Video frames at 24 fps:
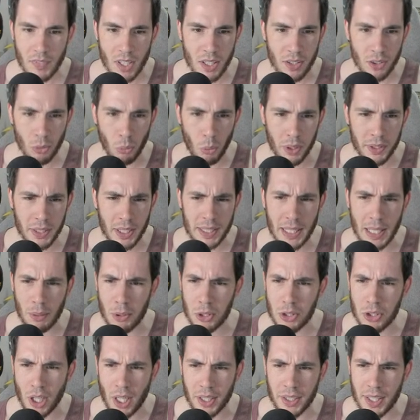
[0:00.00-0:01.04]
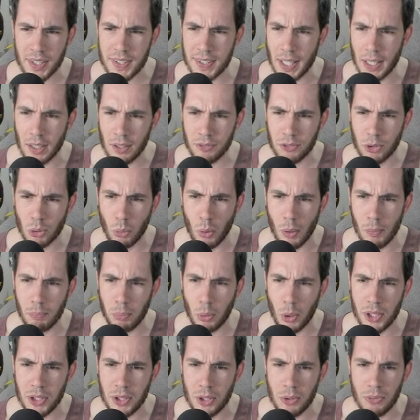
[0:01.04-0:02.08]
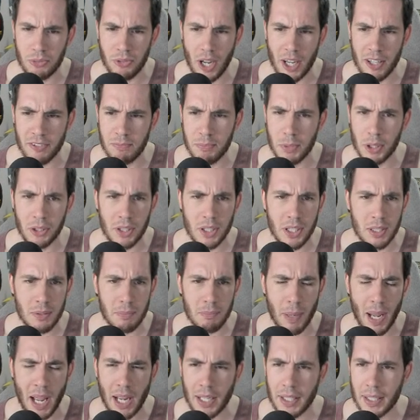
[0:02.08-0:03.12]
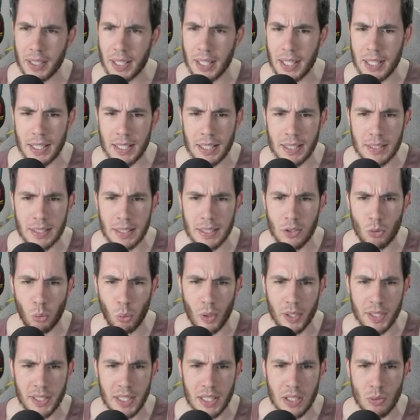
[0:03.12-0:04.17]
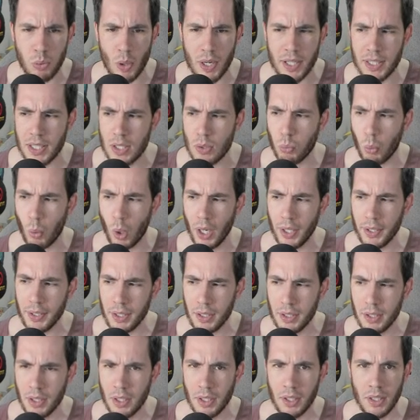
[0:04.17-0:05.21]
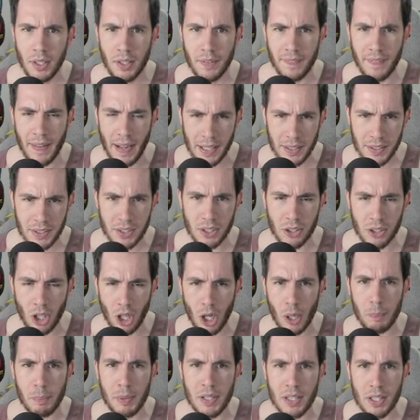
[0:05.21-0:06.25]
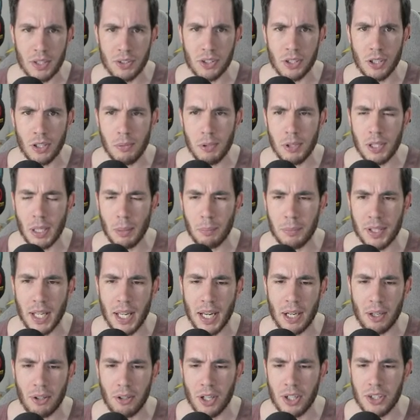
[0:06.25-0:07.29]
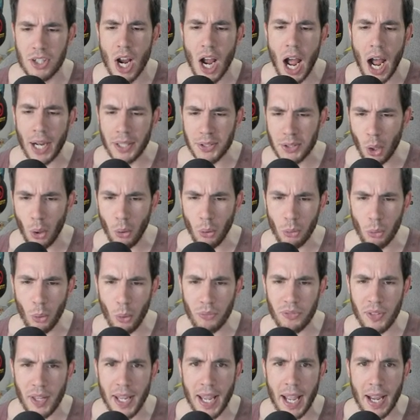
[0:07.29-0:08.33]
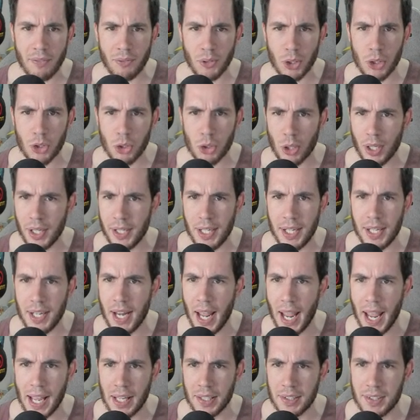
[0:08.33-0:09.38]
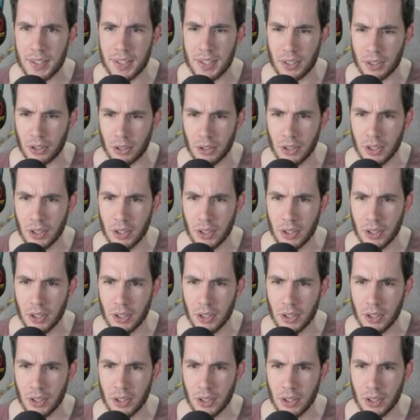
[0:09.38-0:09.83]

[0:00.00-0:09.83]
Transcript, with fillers: The one that they were trying one. to sell for 1.25 million back in 2021. That's the copy that's going to be coming to Heritage. I don't know if they ever traded hands here.